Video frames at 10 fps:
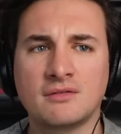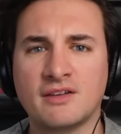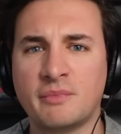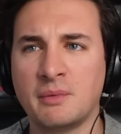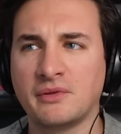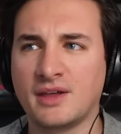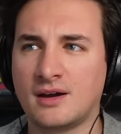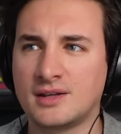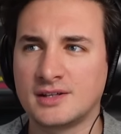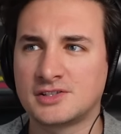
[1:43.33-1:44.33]
give people the
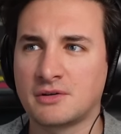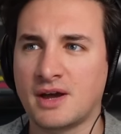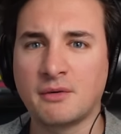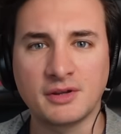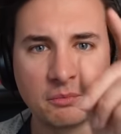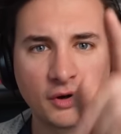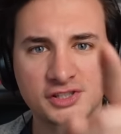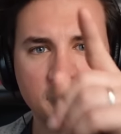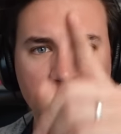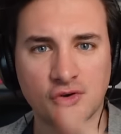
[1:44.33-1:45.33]
idea to do it. Anyway, you
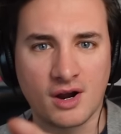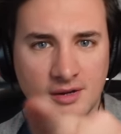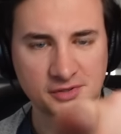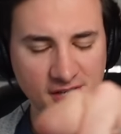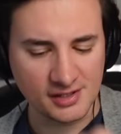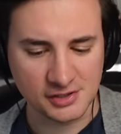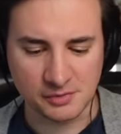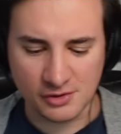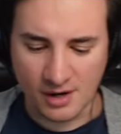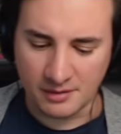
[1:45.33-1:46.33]
must subscribe. Stay
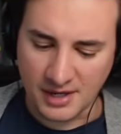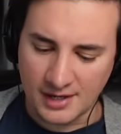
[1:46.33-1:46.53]
subscribed.